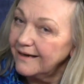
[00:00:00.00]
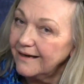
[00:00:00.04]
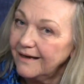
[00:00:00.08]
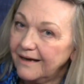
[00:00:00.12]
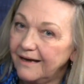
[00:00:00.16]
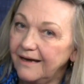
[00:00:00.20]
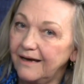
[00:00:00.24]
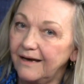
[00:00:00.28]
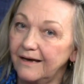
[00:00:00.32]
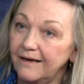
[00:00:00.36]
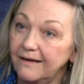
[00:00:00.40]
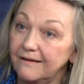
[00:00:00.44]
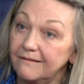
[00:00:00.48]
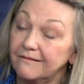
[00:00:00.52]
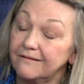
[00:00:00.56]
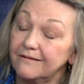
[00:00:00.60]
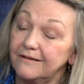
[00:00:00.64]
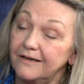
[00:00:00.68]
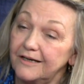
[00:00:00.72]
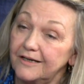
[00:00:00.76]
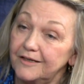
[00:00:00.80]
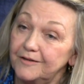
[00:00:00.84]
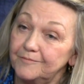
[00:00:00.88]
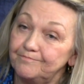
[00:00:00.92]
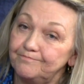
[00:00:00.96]
And
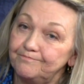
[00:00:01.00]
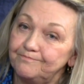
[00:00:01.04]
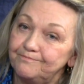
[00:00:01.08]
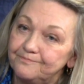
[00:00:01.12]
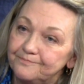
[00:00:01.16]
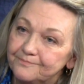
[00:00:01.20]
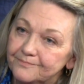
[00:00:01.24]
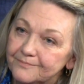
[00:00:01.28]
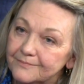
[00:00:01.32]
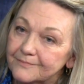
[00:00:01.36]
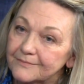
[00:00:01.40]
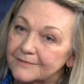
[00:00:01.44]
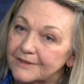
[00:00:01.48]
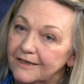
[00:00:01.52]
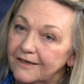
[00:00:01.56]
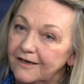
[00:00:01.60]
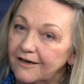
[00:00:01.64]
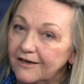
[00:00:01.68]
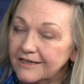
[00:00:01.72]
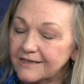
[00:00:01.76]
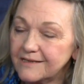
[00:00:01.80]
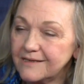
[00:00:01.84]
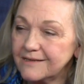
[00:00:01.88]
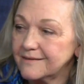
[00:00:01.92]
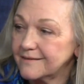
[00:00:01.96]
um, was
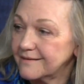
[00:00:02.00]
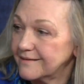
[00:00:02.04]
was I, it